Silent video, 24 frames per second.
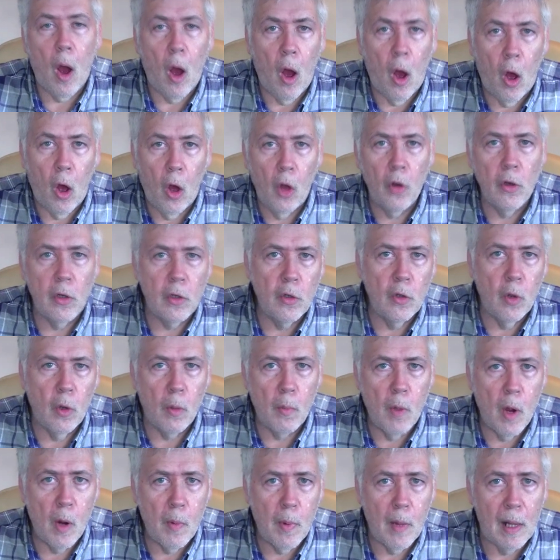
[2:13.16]
on your
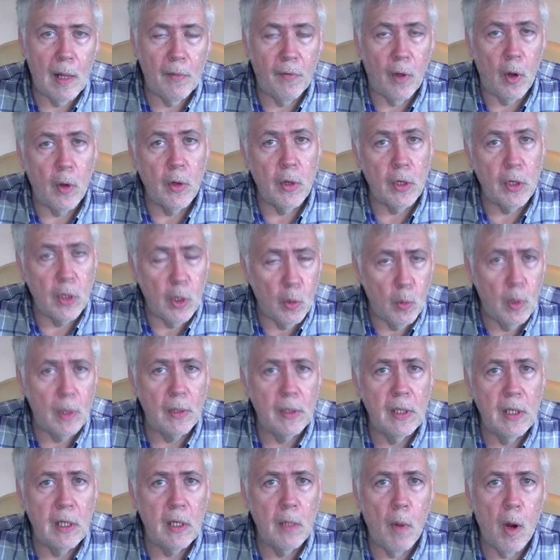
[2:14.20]
mobile phone, and you will
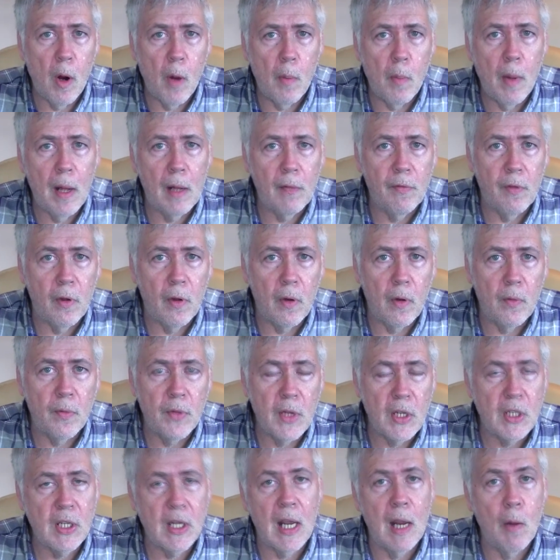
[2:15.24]
need a mobile phone for
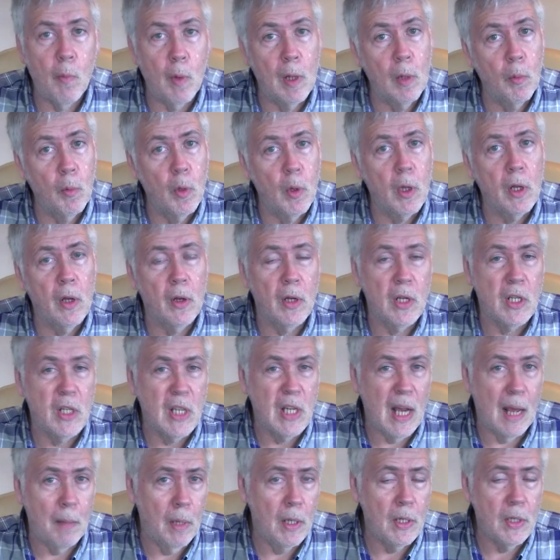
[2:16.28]
this, it will work on a
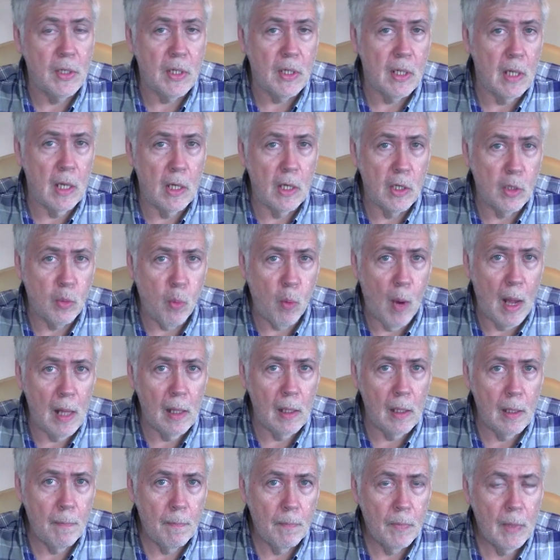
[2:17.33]
tablet as
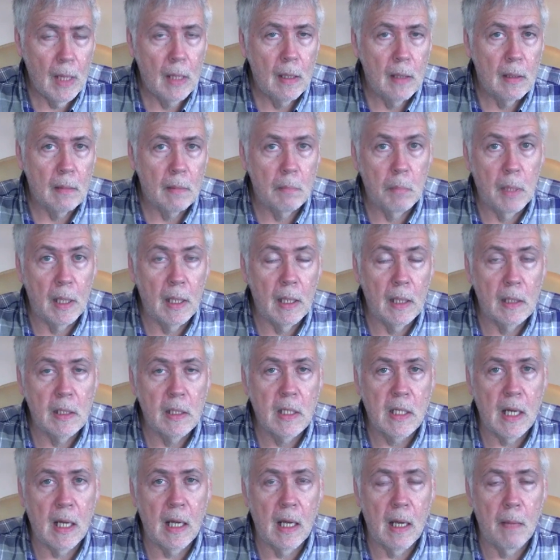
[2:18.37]
well,
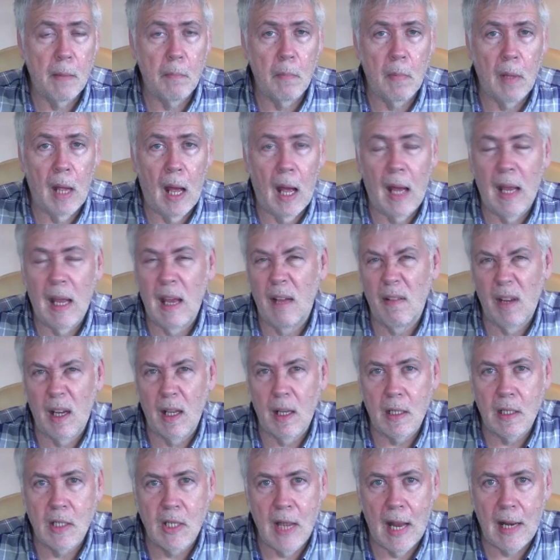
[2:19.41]
but I have like
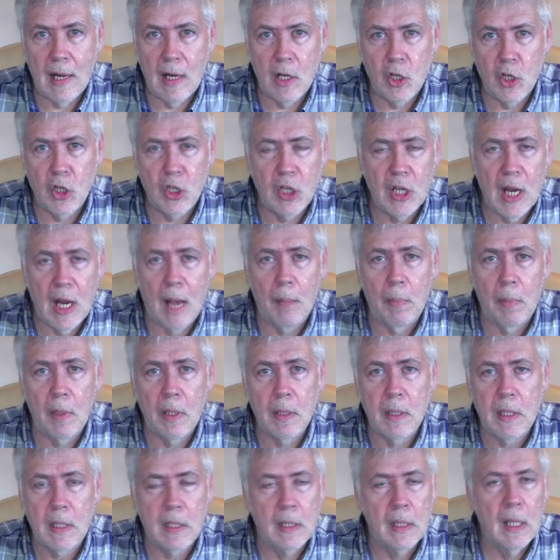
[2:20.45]
a 10-inch
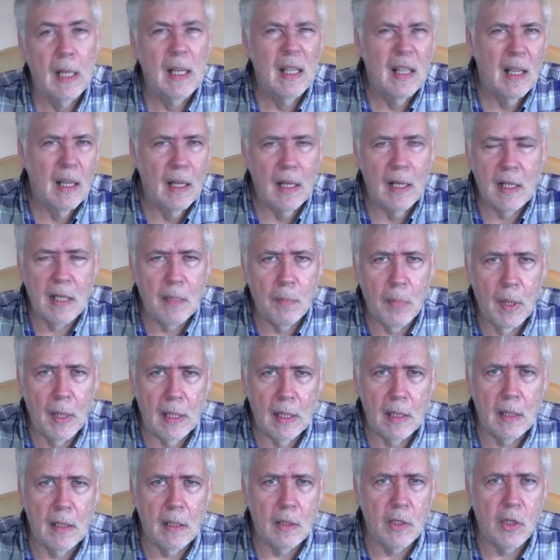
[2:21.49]
tablet. It's a
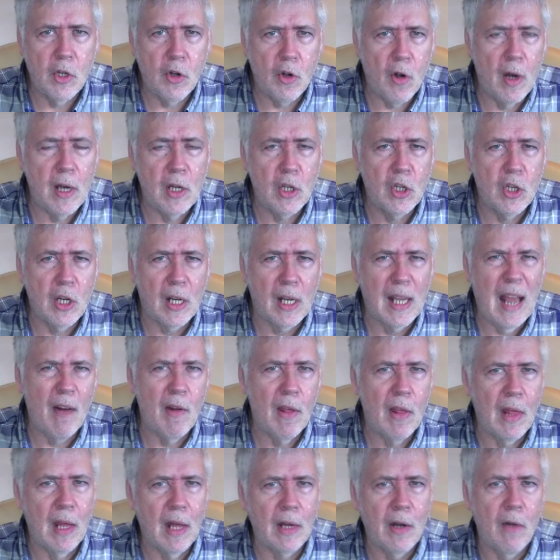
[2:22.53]
bit strange to carry
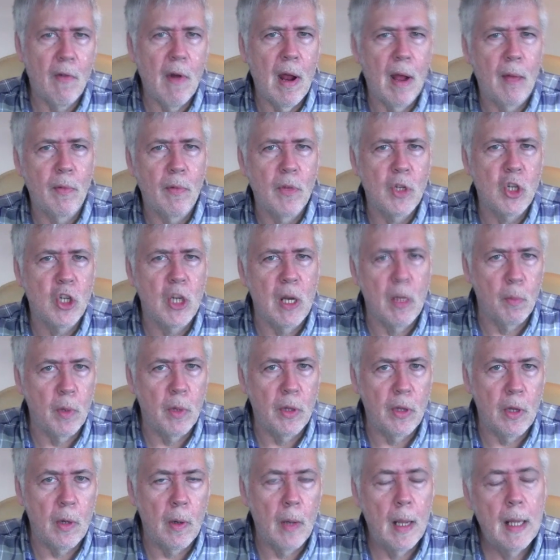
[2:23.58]
that around the ship with
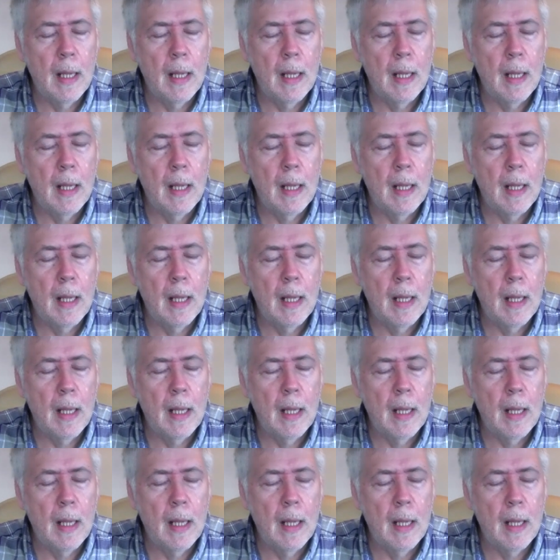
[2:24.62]
you.